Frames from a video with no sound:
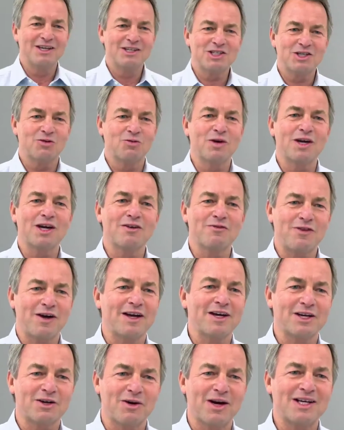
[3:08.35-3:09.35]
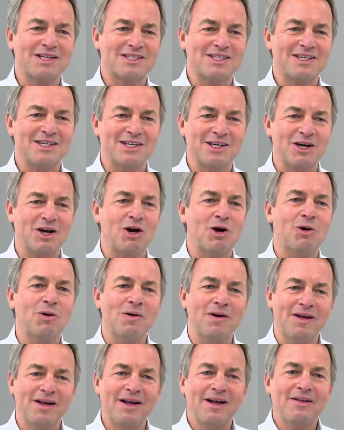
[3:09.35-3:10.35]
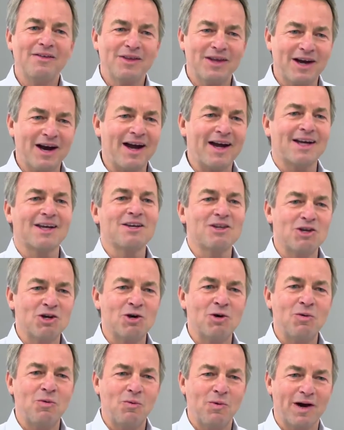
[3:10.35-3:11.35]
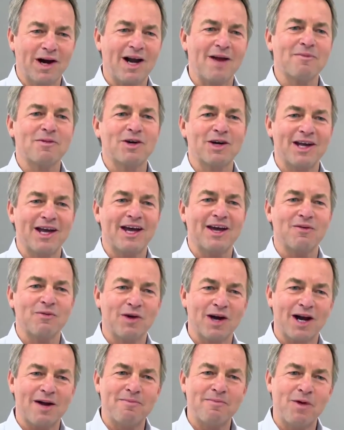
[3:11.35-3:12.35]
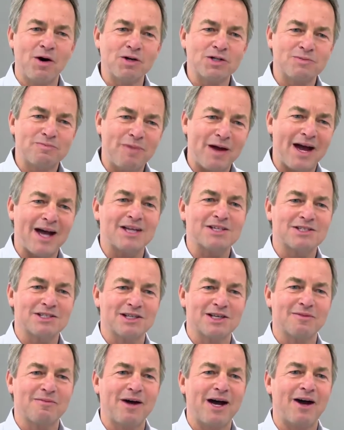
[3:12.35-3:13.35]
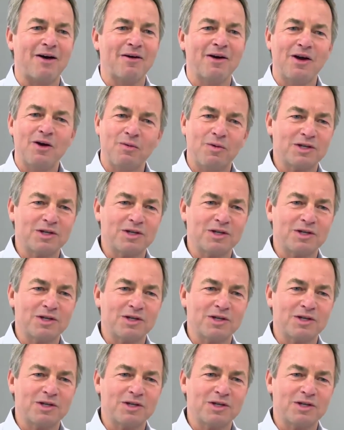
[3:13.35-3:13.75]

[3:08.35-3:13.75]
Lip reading: So if we can find a great CEO, then I can do what I'm good at and what I'm most passionate about,